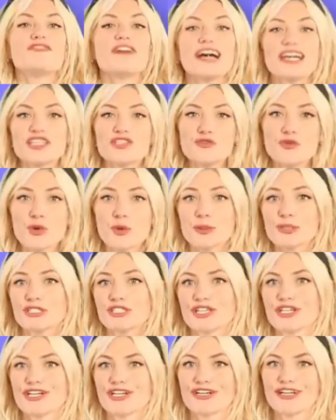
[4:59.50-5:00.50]
Fast forward
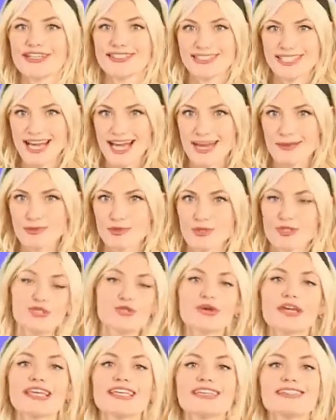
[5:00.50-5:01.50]
to current times where
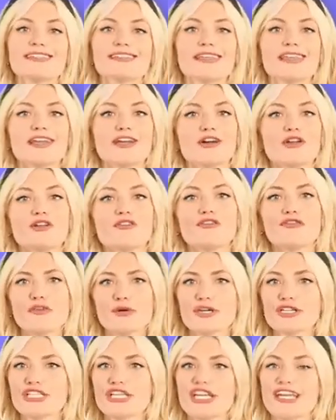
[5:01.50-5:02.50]
Drake is sitting on a
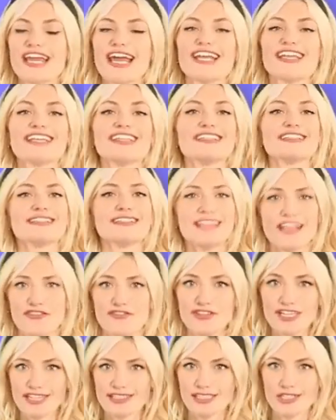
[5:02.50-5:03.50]
fortune and he's
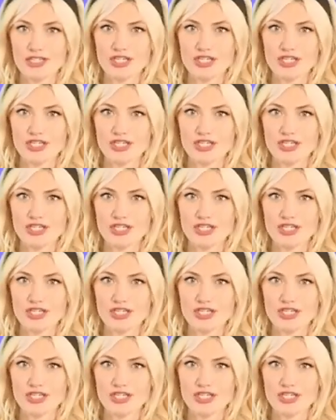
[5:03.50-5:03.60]
definitely